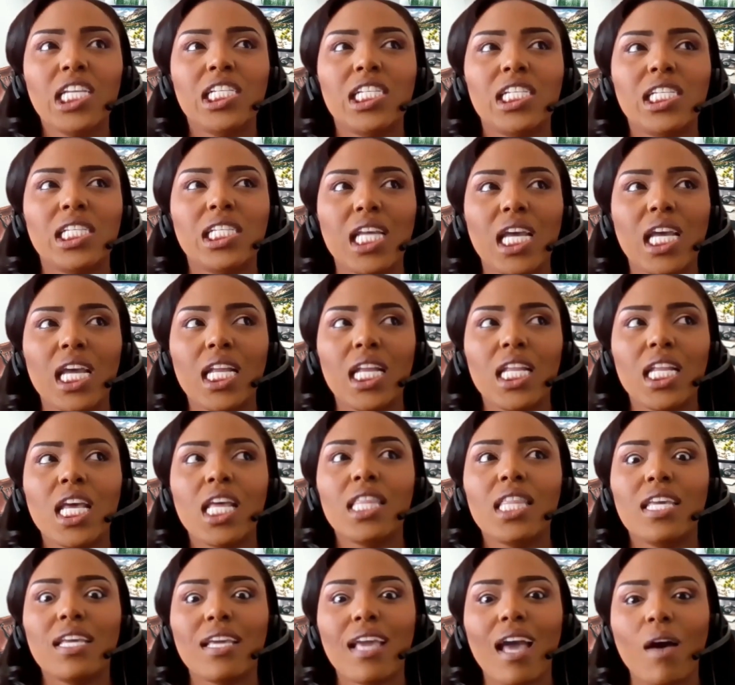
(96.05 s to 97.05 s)
She said,
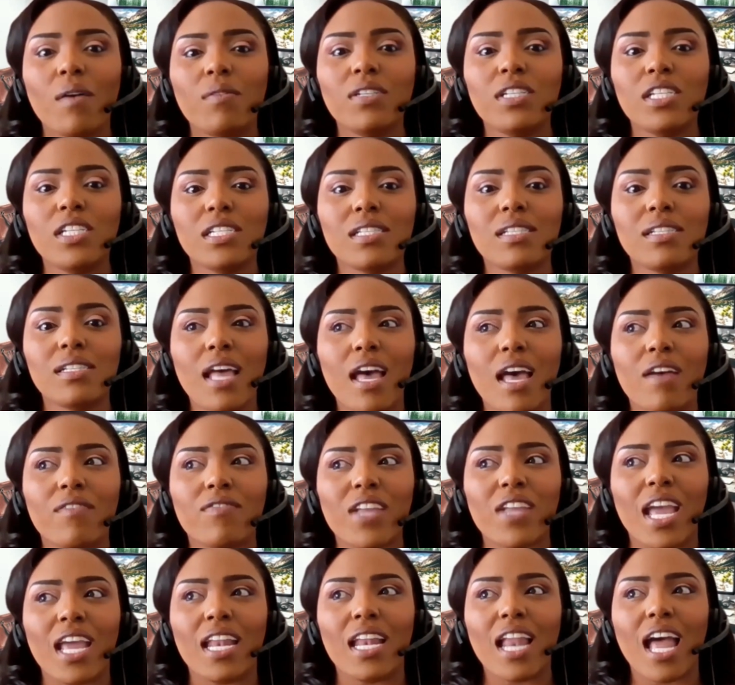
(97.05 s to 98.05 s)
"The accountant just
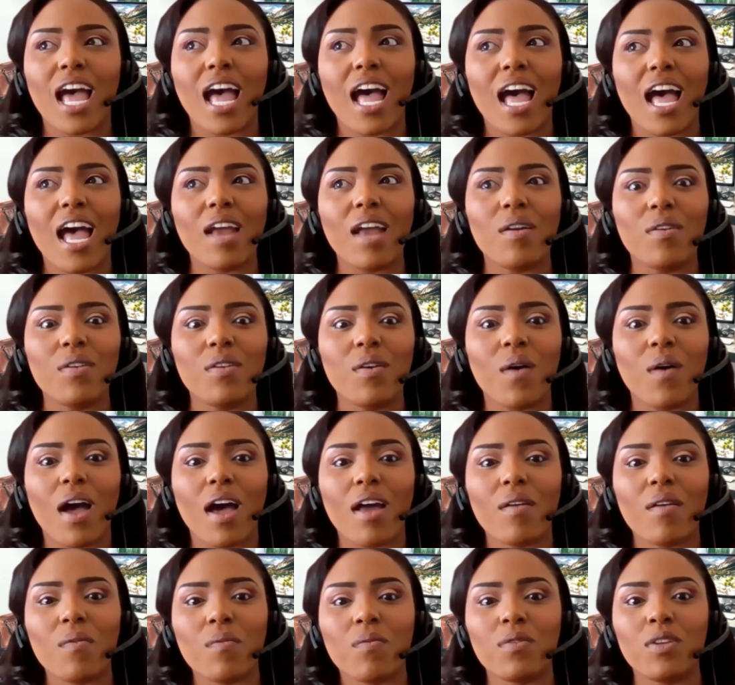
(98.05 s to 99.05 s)
left, and I don't know
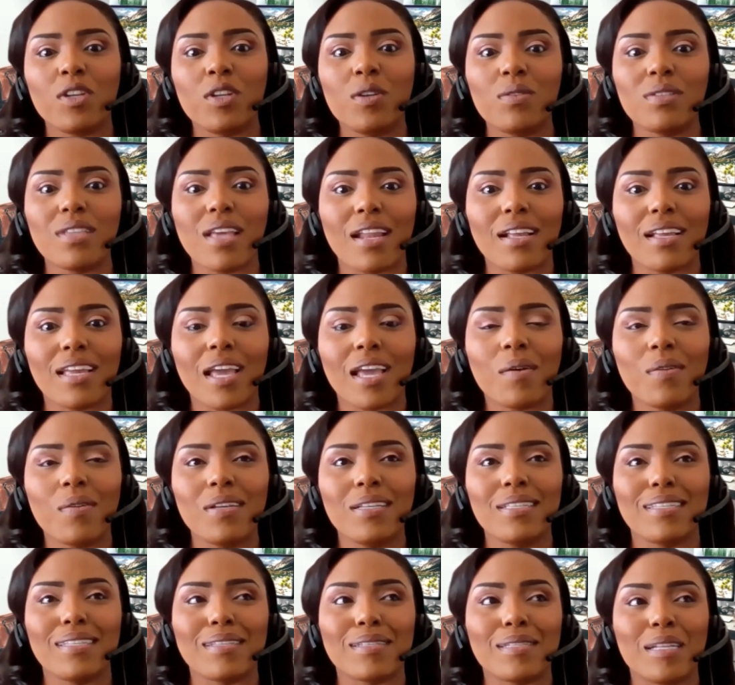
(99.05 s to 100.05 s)
how to use that
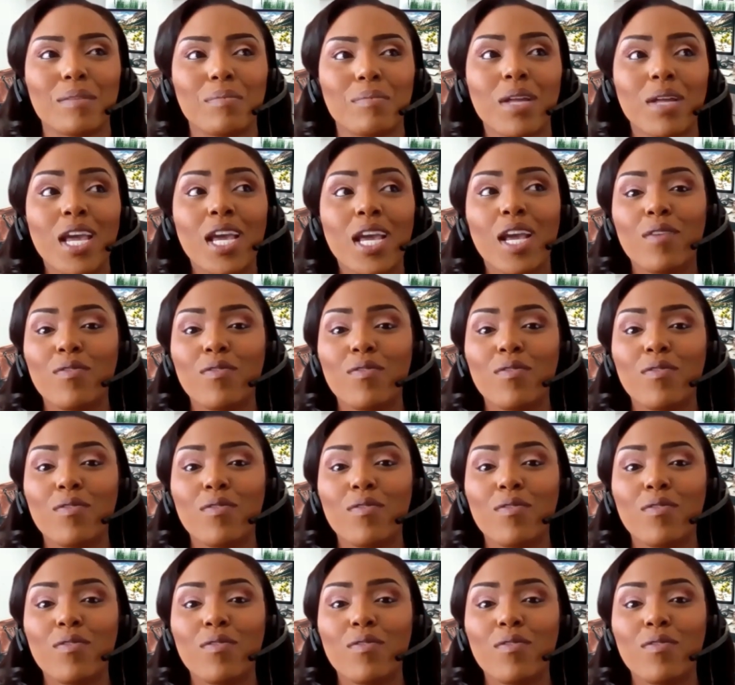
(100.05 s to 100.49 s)
accounting system.